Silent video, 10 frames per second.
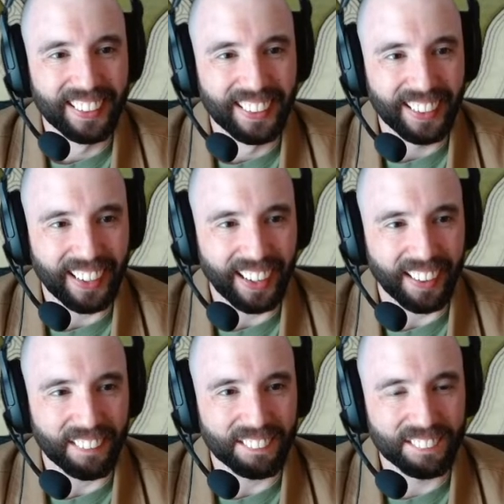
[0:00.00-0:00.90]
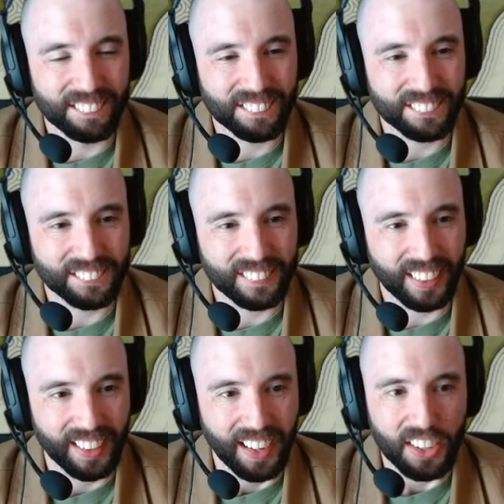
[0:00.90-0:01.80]
um,
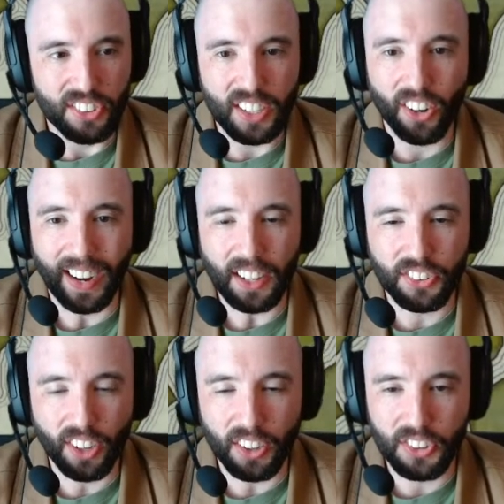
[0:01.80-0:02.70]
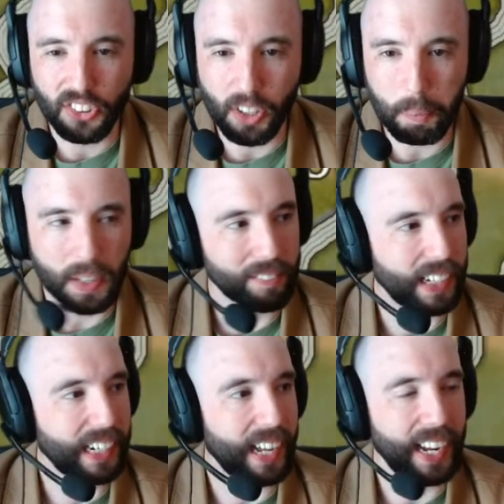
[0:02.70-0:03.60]
Geo, I saw you slip in,
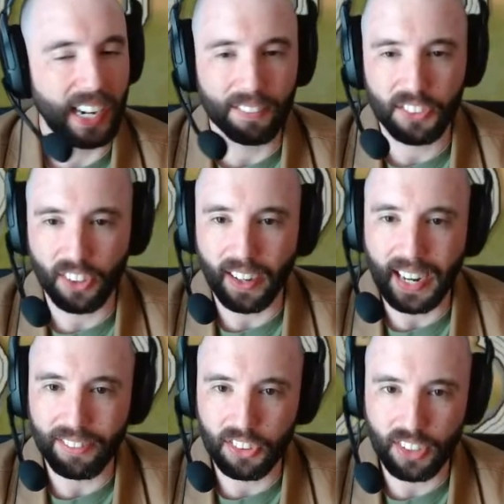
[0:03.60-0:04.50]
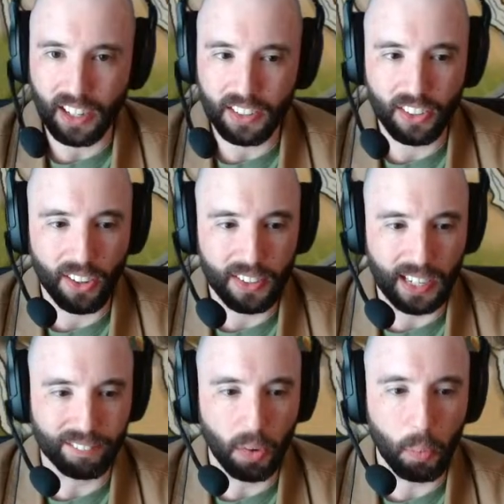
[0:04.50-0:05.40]
my guy, and I'm sorry I haven't shouted you out
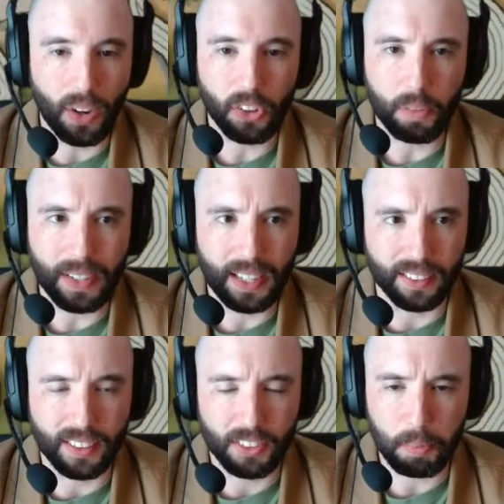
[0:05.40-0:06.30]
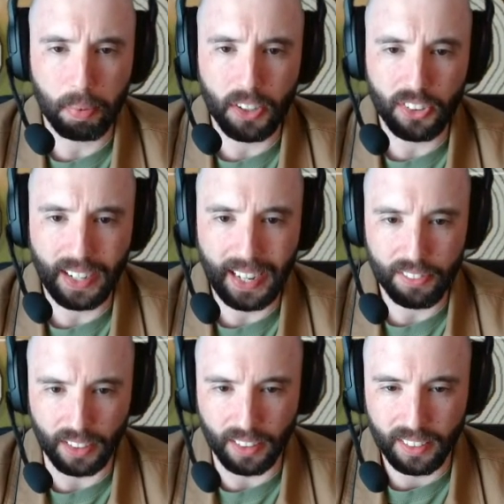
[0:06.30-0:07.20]
yet, but welcome in. It's a pleasure to
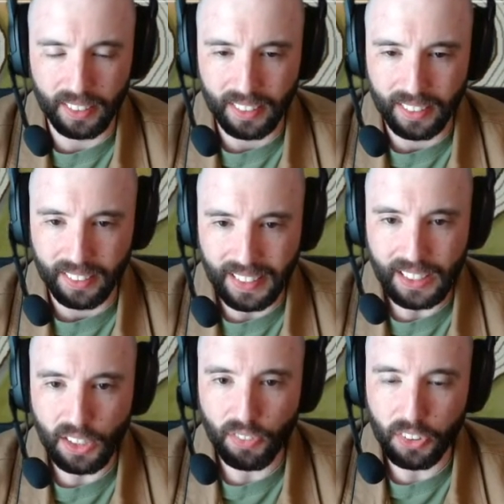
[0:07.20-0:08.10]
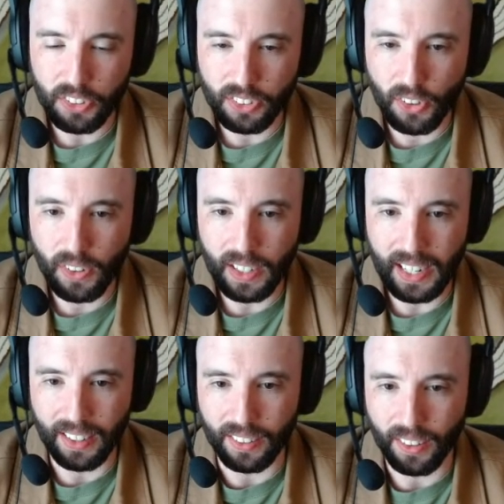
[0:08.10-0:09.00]
have you. Thank you for just tuning
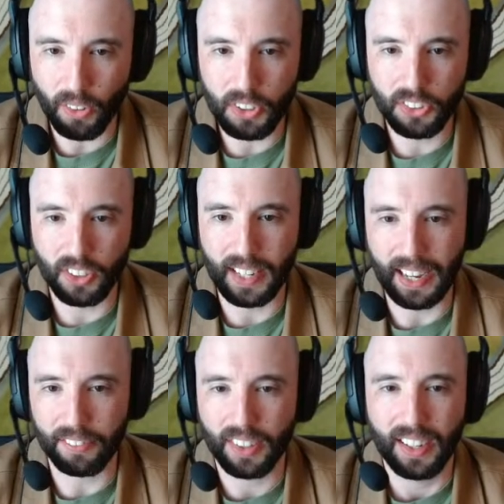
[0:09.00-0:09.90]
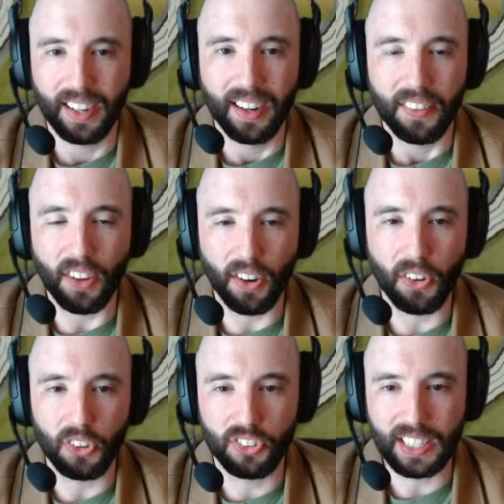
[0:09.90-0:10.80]
in. Always good to have the
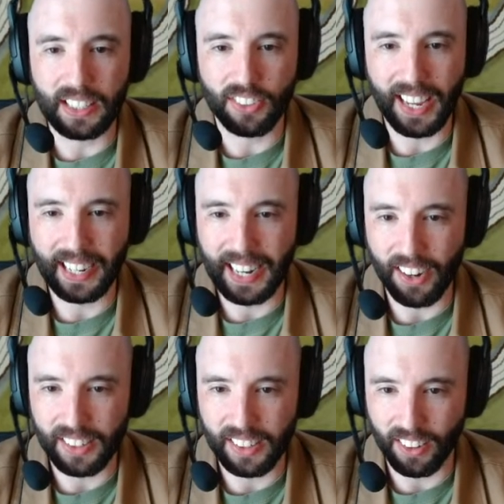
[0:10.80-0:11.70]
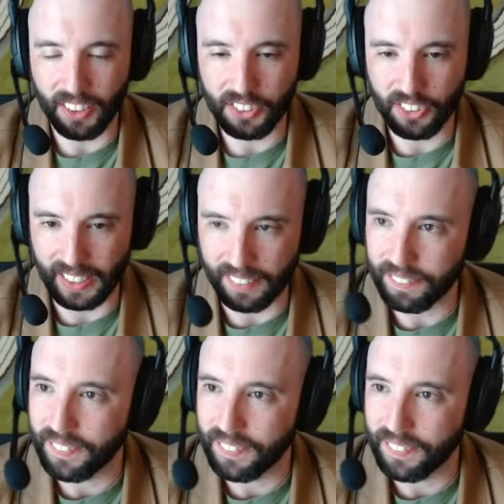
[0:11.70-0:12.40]
OGs hanging out here on stream.